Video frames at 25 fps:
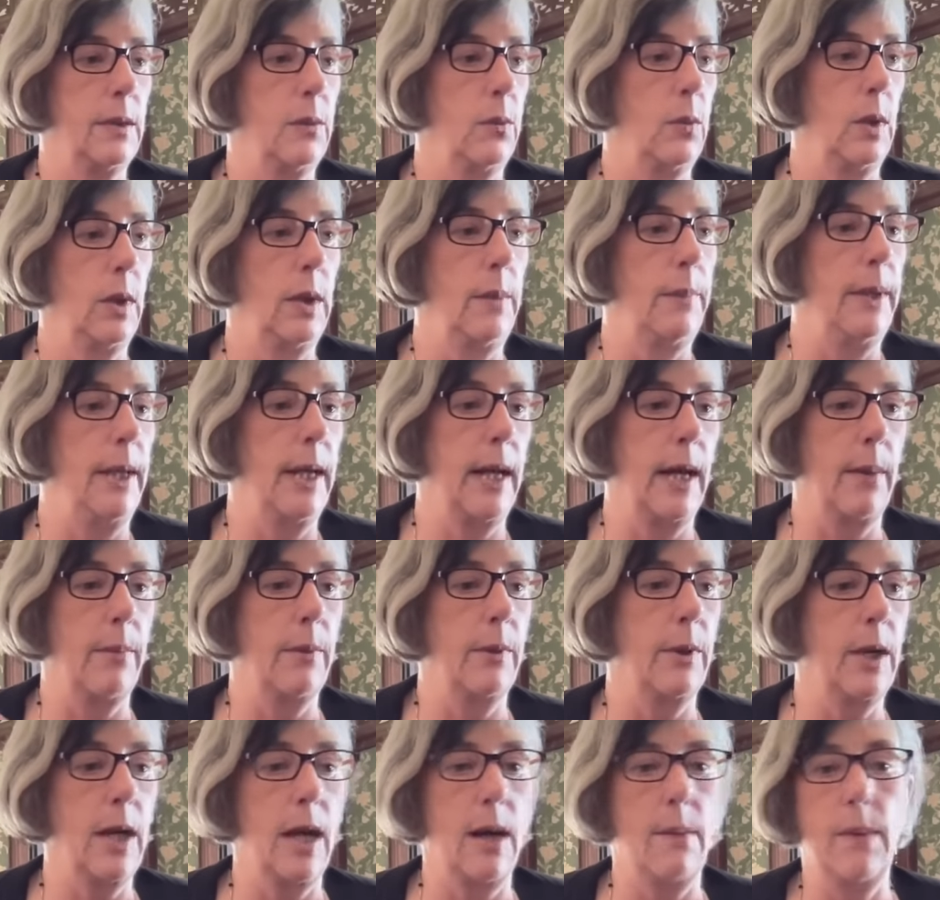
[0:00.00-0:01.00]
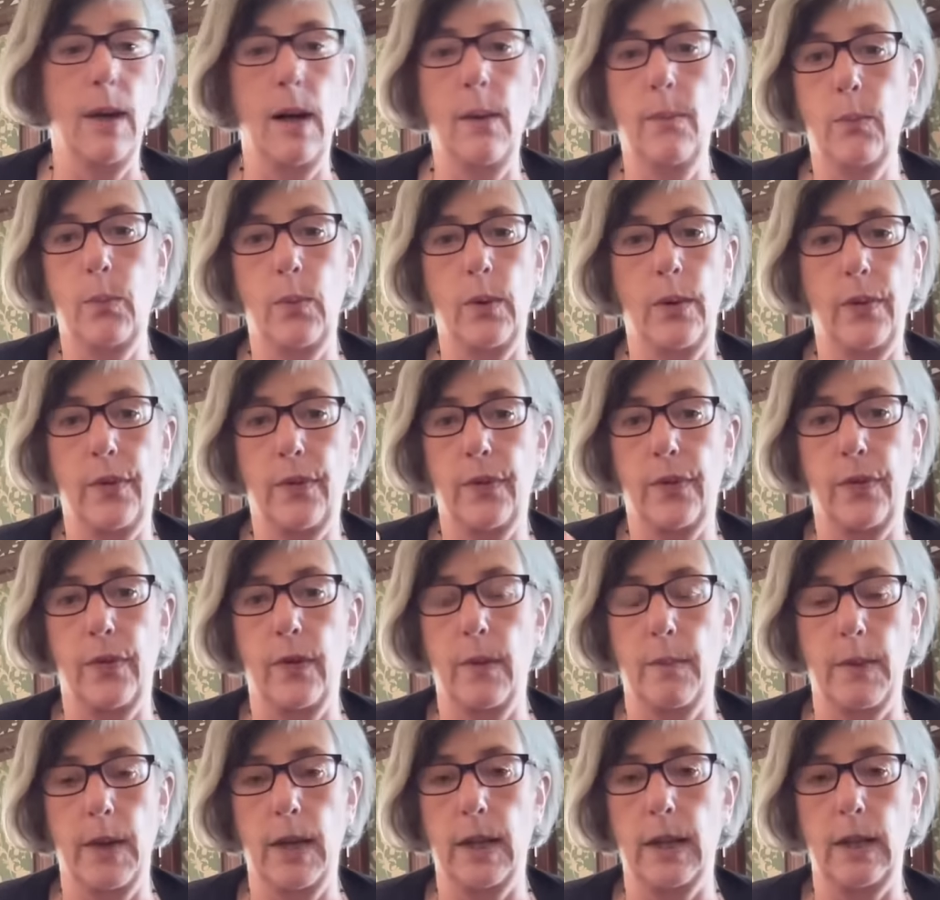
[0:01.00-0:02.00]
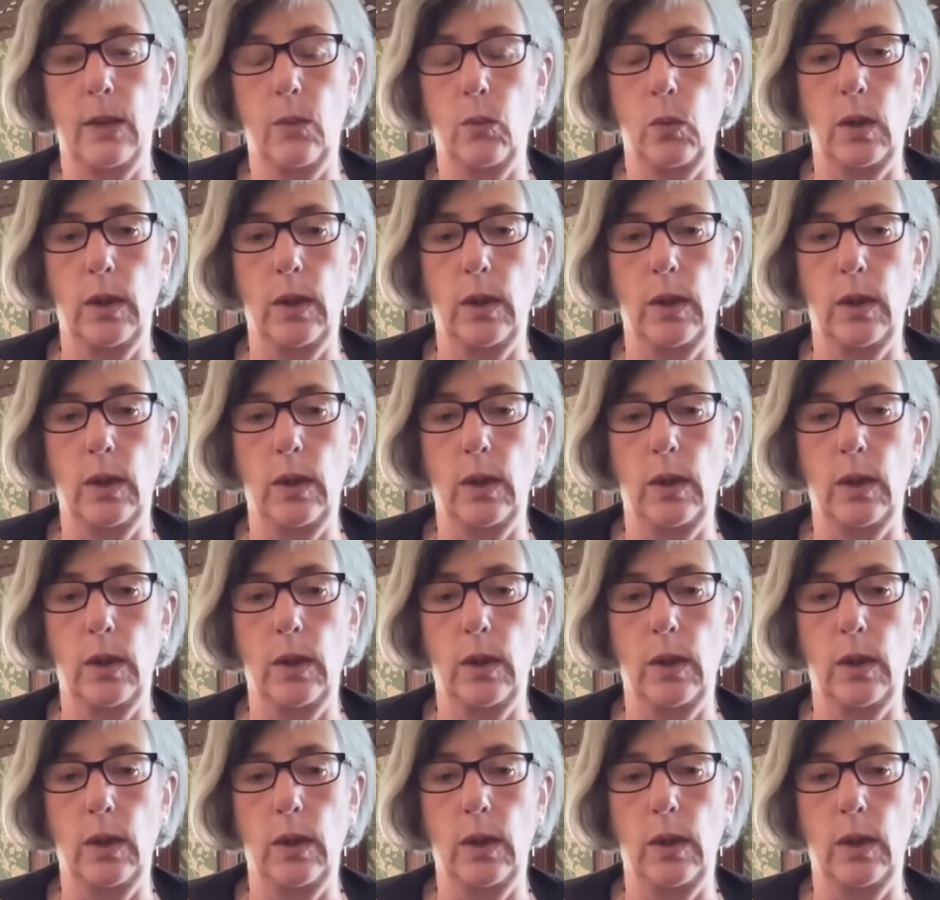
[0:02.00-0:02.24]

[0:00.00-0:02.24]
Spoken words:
Will he be able to come up with the money?